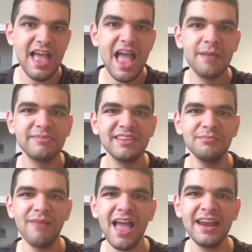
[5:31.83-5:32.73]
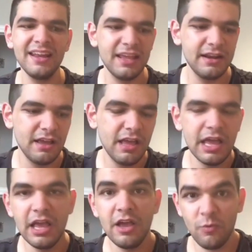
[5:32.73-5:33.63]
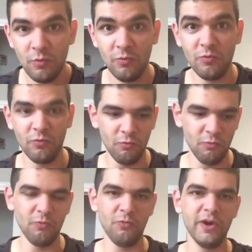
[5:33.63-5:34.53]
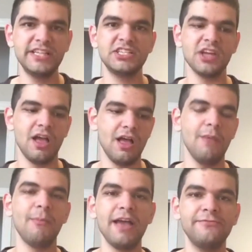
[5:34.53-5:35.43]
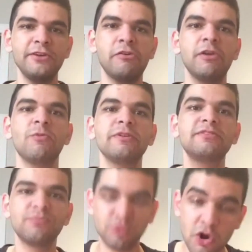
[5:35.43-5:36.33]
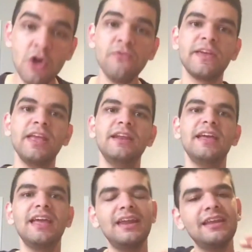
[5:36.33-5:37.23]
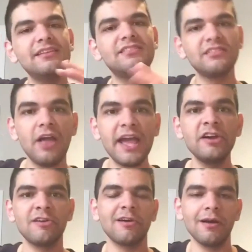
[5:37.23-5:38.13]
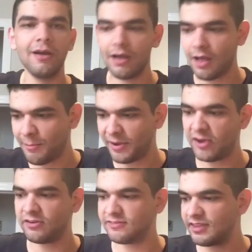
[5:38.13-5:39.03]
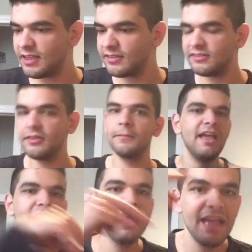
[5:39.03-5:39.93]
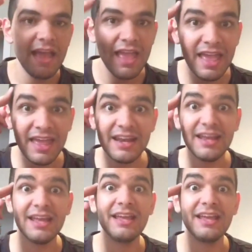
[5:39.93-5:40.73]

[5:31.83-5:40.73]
absent-minded, which my theory was proven in his later appearances, and